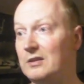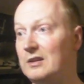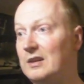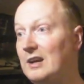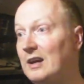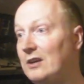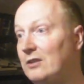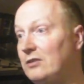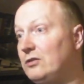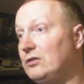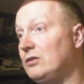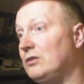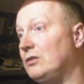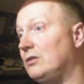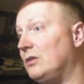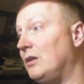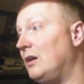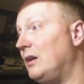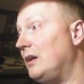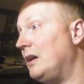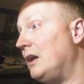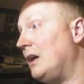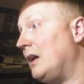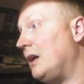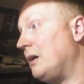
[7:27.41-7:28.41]
the actual
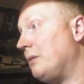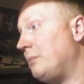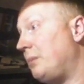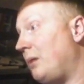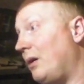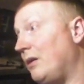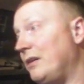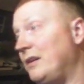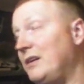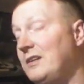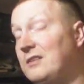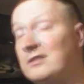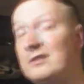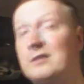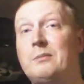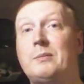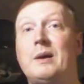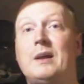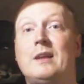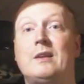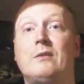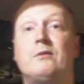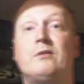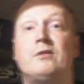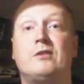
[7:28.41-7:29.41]
pockets to
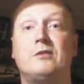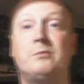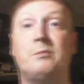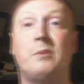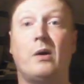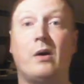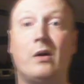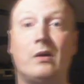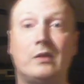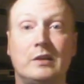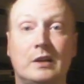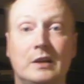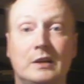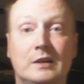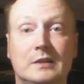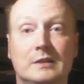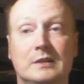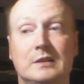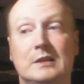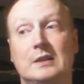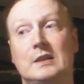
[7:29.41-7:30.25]
make them smaller